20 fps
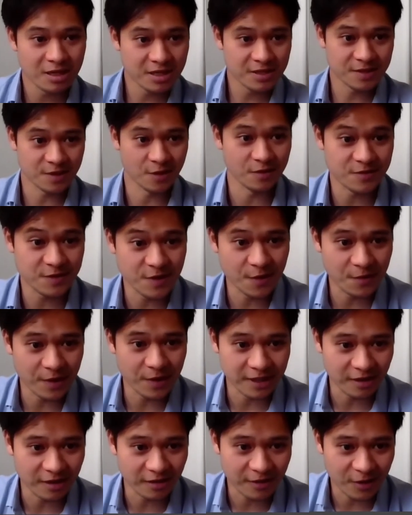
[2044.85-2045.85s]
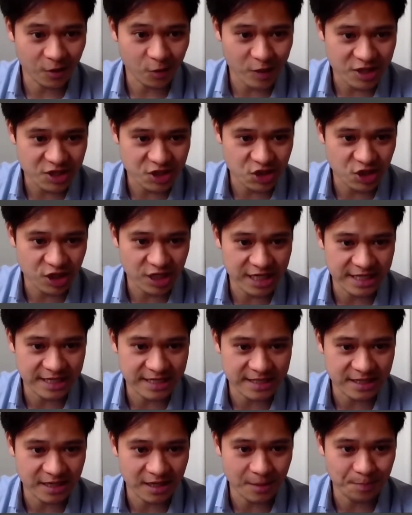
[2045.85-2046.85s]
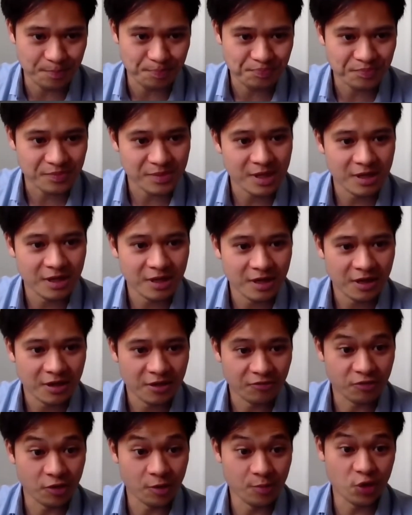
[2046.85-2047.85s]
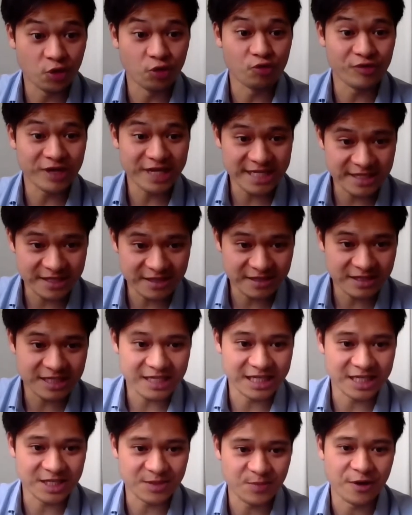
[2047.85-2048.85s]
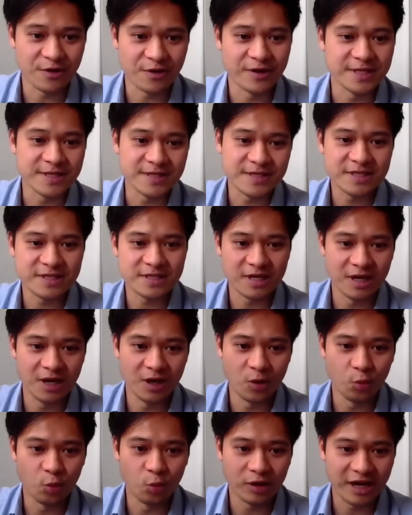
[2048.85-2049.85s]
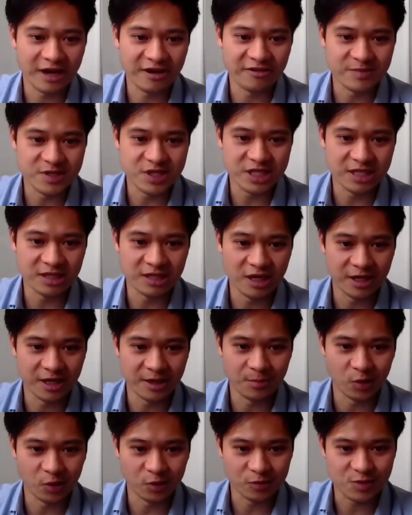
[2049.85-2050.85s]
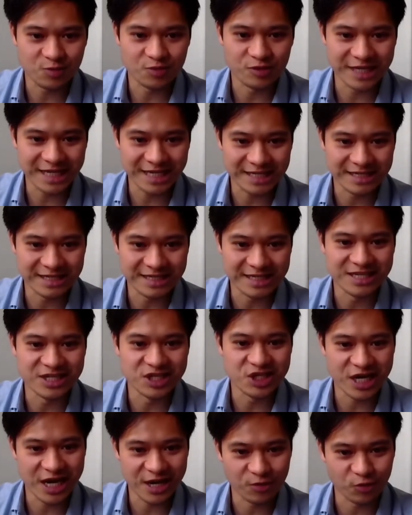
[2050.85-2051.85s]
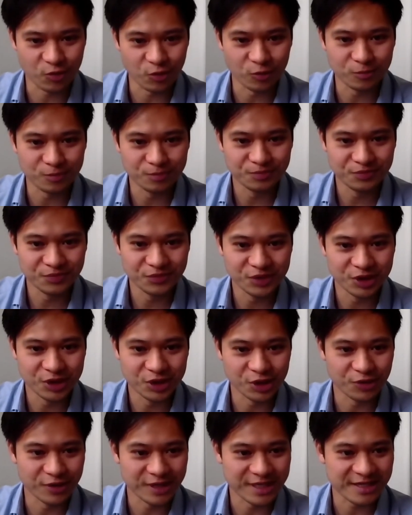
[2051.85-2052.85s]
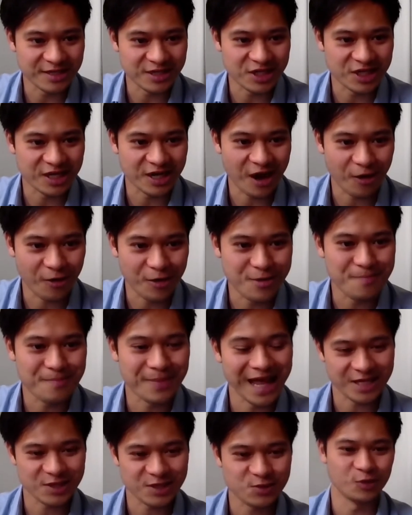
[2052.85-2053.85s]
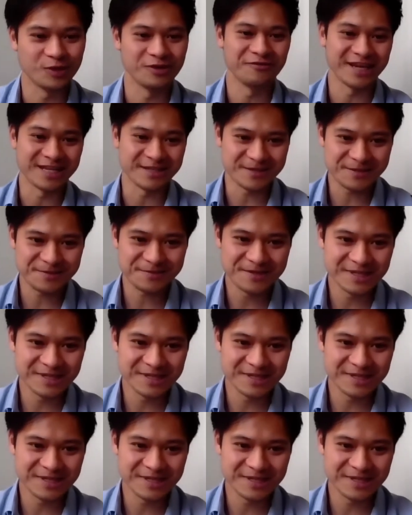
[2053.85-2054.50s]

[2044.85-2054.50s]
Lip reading: So another question is, from your recent experience, what have machine learning models predicted in general during such a current black swan event?